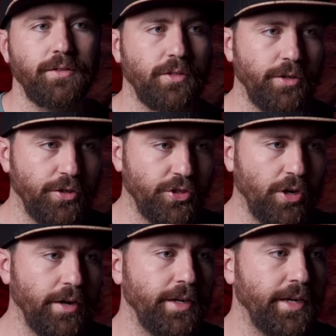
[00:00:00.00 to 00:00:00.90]
So you're
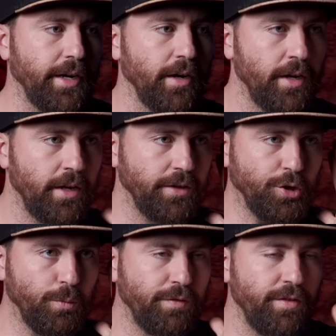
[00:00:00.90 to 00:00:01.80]
starting here and you're
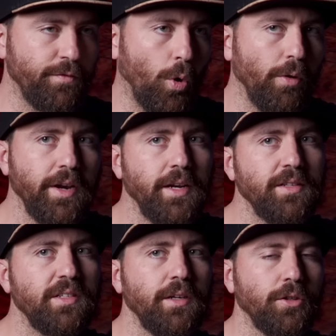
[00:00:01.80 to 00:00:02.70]
moving forward in a
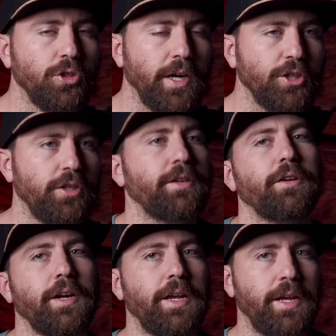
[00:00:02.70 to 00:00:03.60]
single direction,
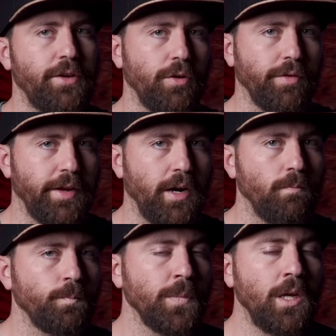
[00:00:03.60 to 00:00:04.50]
you're gonna end over there.
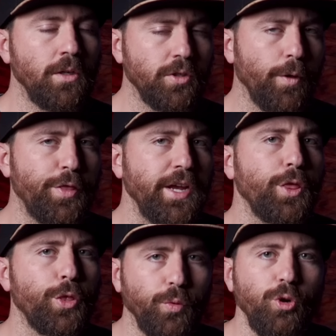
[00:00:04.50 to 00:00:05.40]
So think
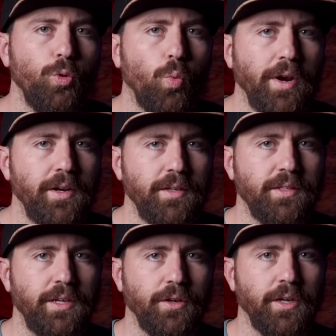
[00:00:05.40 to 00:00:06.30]
through what it is
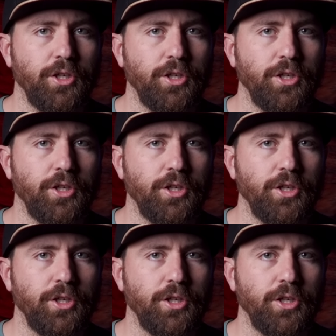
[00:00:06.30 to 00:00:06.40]
that you're gonna